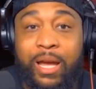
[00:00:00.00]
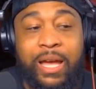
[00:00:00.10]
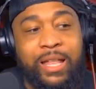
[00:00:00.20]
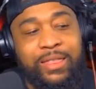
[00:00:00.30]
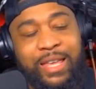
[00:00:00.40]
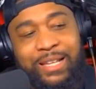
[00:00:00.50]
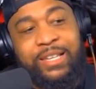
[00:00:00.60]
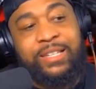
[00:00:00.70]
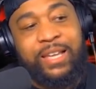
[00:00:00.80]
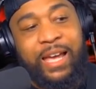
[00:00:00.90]
This
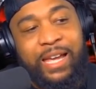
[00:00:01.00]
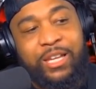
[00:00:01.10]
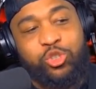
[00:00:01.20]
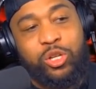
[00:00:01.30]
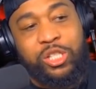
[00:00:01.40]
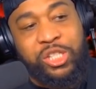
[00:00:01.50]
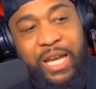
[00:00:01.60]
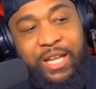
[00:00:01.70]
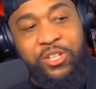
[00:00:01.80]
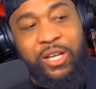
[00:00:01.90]
is a
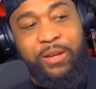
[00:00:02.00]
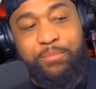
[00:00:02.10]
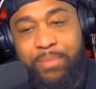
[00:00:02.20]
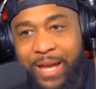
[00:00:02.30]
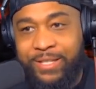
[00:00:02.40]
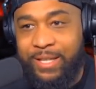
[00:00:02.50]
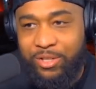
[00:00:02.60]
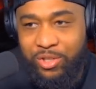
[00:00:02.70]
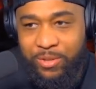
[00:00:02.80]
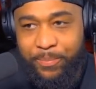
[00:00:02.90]
strategic
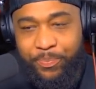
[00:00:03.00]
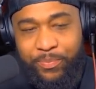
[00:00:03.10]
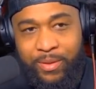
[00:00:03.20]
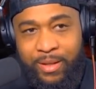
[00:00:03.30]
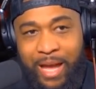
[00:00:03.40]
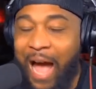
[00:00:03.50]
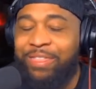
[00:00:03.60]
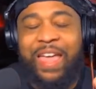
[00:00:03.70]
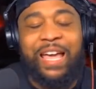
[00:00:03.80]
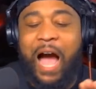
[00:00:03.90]
message. I
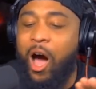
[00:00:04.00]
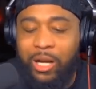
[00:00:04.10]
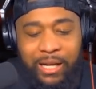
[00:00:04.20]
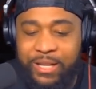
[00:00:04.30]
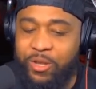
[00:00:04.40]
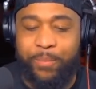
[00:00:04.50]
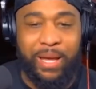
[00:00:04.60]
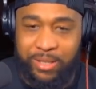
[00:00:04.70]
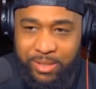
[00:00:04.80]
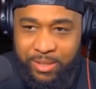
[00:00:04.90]
think all of these are
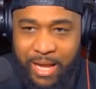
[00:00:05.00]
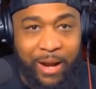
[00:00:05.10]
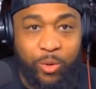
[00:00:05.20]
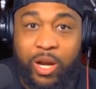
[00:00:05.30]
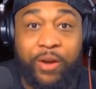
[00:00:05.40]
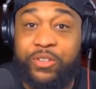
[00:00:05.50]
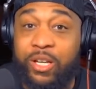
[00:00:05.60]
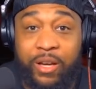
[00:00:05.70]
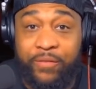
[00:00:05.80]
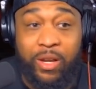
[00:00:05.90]
messages. I don't care if it's a
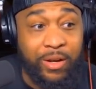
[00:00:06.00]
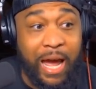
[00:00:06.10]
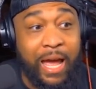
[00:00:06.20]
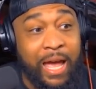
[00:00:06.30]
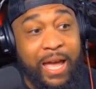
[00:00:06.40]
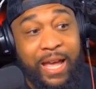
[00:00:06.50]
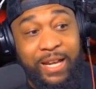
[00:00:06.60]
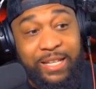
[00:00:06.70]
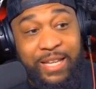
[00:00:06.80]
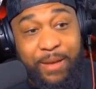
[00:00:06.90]
good video or not.
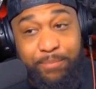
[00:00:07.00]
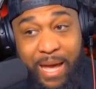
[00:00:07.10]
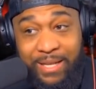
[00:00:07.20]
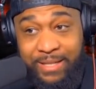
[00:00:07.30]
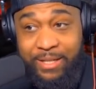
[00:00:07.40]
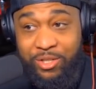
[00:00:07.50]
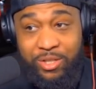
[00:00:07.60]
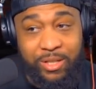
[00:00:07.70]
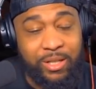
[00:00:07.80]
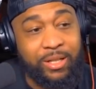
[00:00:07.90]
It is a
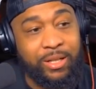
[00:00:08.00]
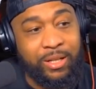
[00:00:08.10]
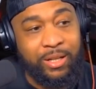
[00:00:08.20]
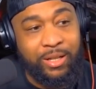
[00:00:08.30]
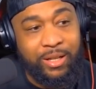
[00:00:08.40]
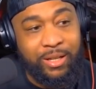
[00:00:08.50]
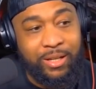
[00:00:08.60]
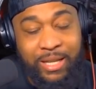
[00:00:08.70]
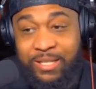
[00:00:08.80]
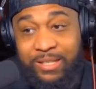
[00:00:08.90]
message.
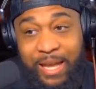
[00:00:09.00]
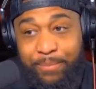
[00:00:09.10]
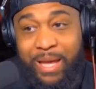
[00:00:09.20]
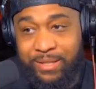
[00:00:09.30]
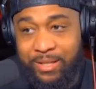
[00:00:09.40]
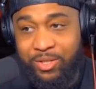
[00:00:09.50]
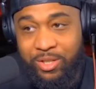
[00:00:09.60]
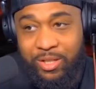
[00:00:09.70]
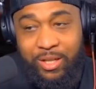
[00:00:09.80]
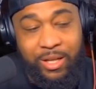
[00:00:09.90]
This is a message.
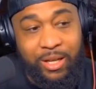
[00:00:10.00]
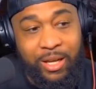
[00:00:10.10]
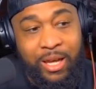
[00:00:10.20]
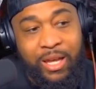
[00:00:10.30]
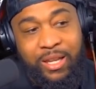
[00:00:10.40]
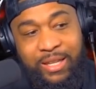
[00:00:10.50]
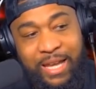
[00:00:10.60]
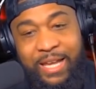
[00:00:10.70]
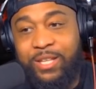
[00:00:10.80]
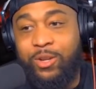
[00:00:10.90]

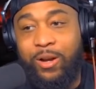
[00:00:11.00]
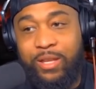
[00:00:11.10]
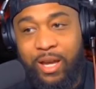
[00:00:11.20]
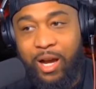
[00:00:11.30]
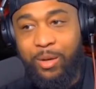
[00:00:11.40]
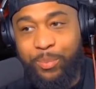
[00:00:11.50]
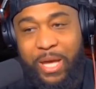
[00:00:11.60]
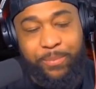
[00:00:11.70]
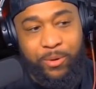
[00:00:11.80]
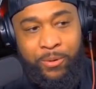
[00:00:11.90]
These are young
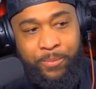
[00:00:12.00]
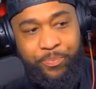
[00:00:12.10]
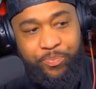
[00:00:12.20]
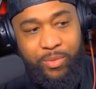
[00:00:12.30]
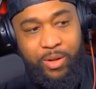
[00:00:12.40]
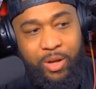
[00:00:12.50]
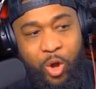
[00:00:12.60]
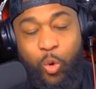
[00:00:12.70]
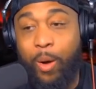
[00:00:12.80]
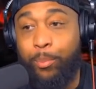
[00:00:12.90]
people
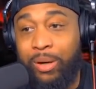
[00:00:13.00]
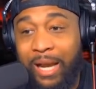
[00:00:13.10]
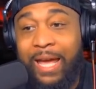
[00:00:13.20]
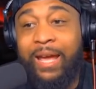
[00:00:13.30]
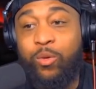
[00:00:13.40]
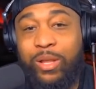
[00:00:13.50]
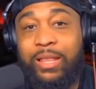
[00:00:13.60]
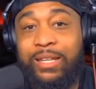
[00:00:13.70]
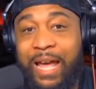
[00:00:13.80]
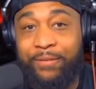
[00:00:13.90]
who are playing with
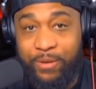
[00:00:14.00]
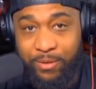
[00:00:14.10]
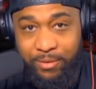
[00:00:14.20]
the devil.